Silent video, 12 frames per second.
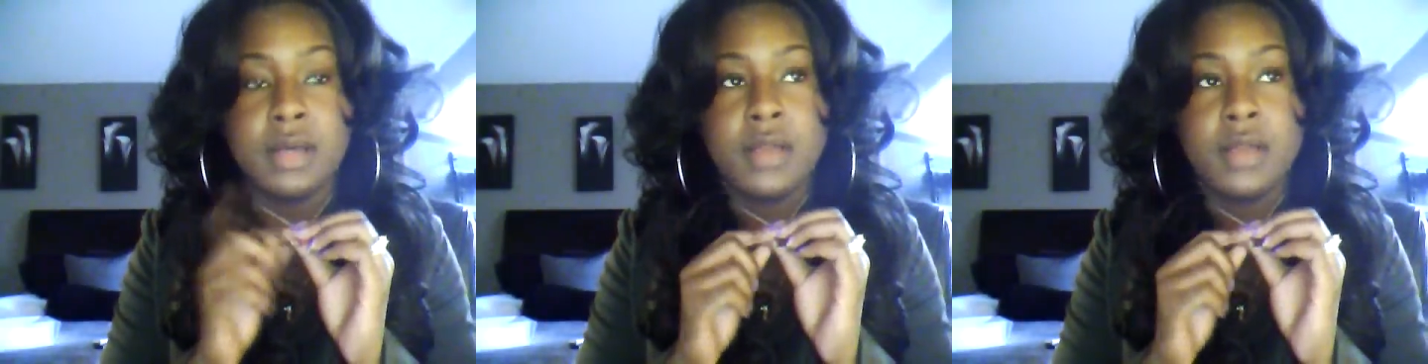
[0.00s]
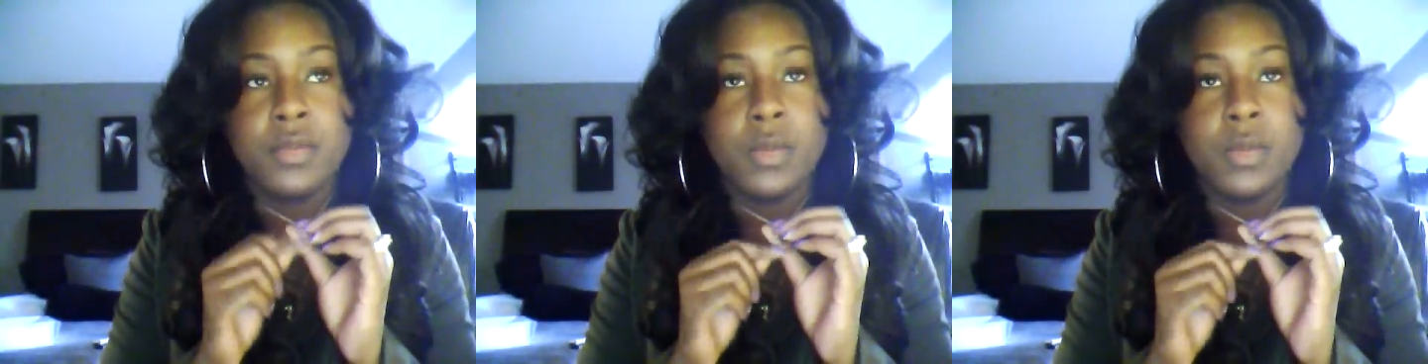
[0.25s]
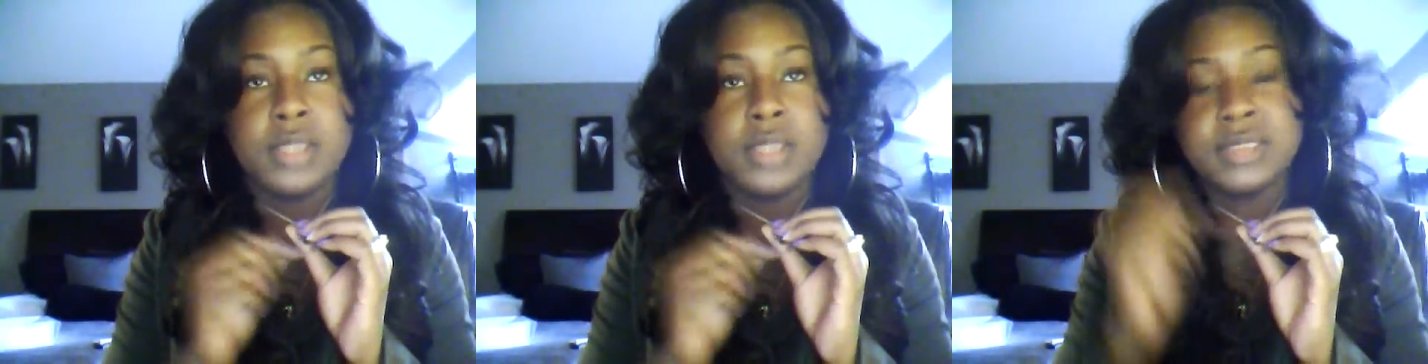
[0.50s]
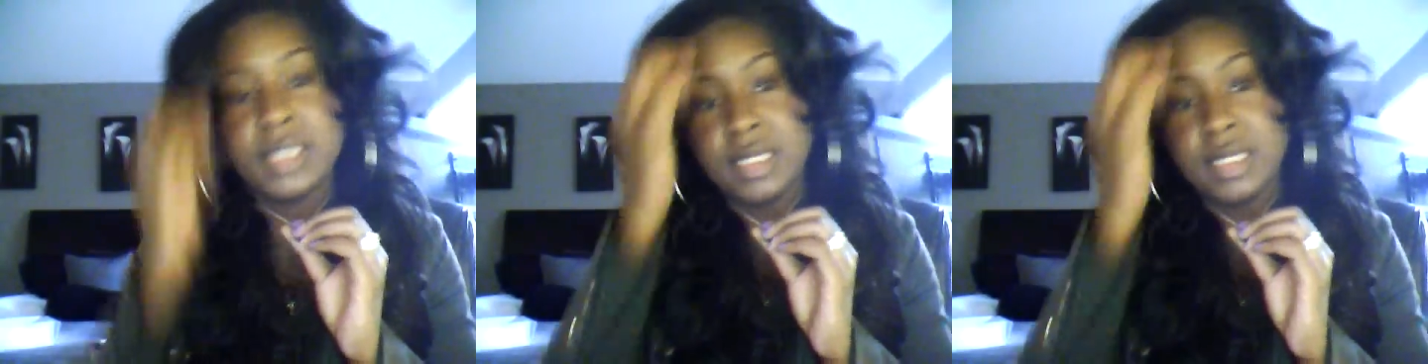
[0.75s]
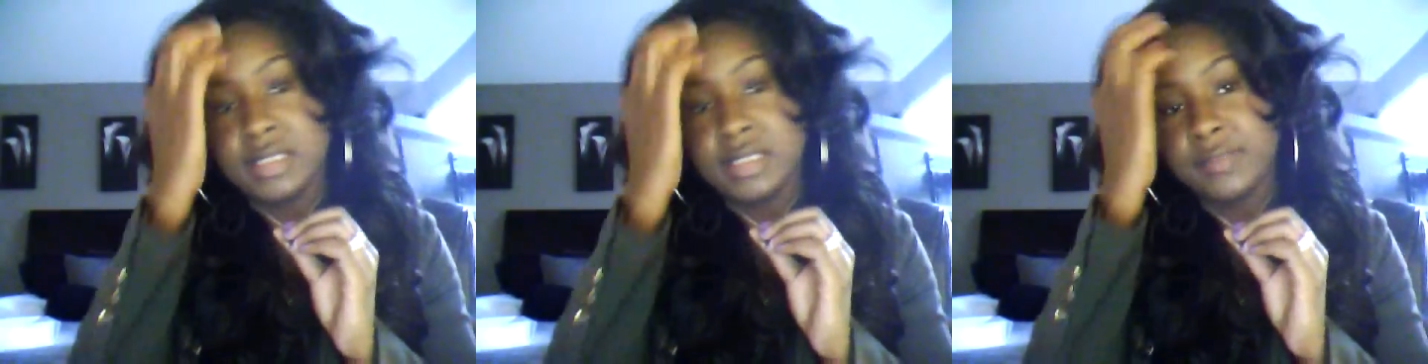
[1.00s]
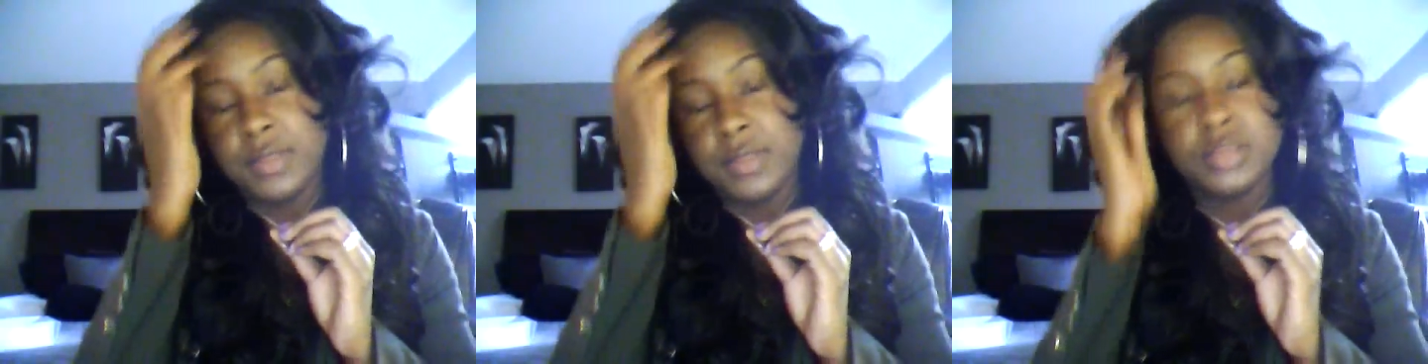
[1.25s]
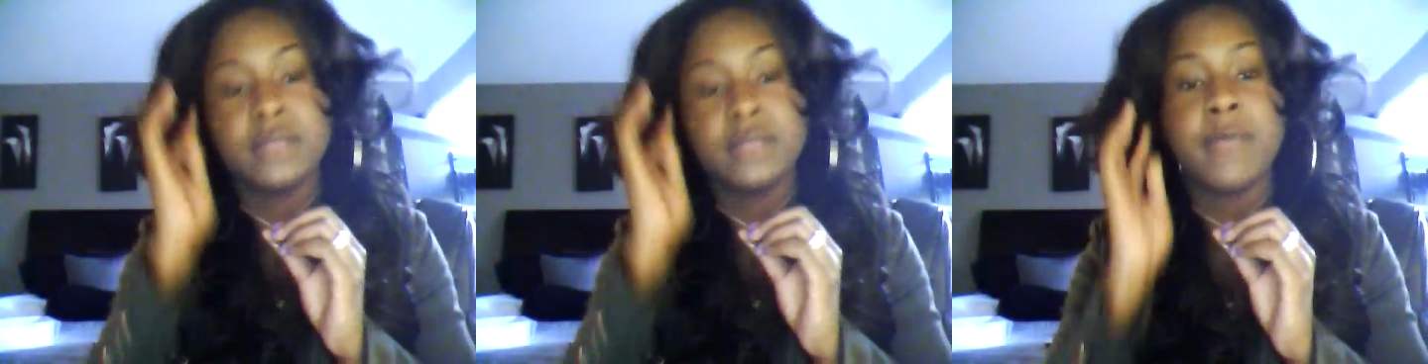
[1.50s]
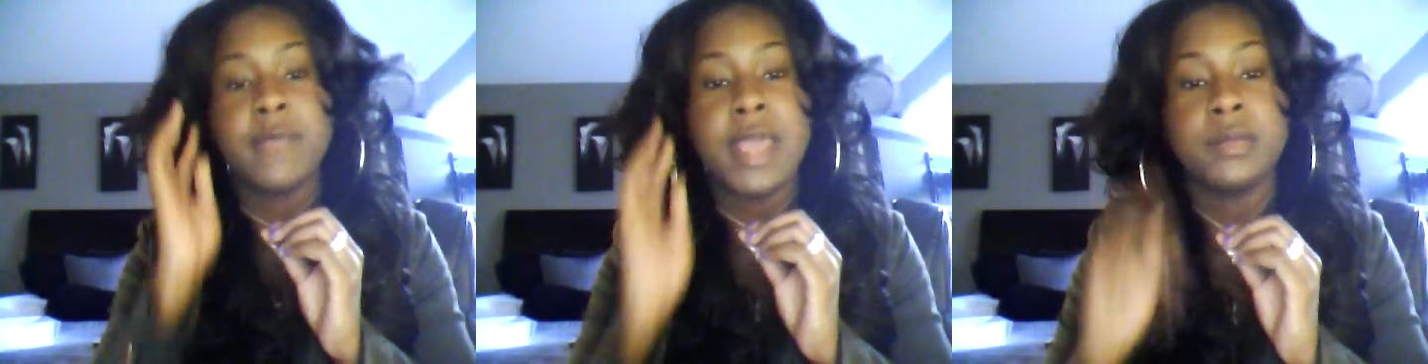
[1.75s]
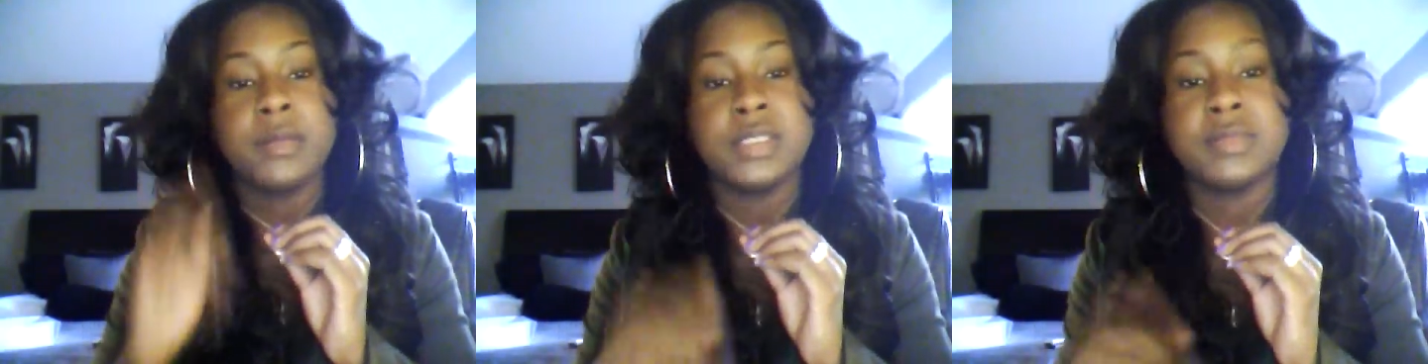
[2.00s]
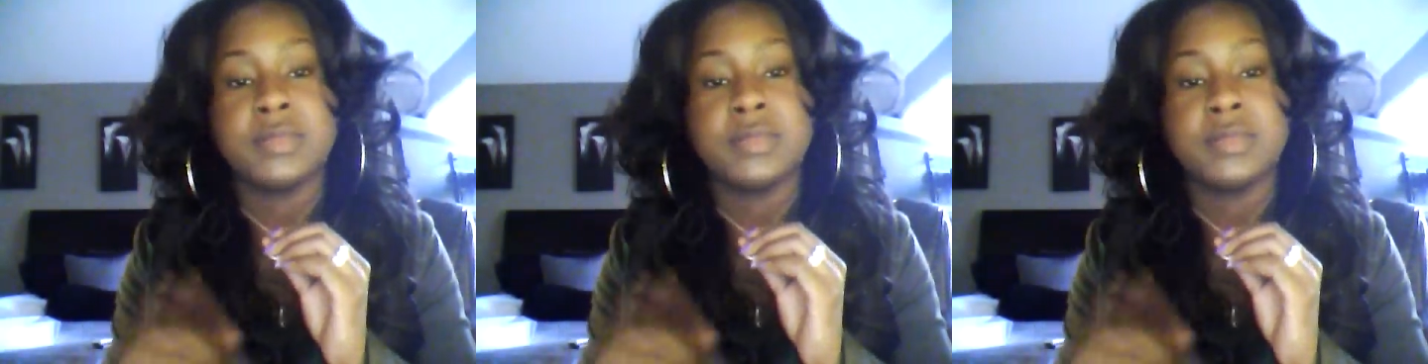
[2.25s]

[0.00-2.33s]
other one says Fierce and Fabulous.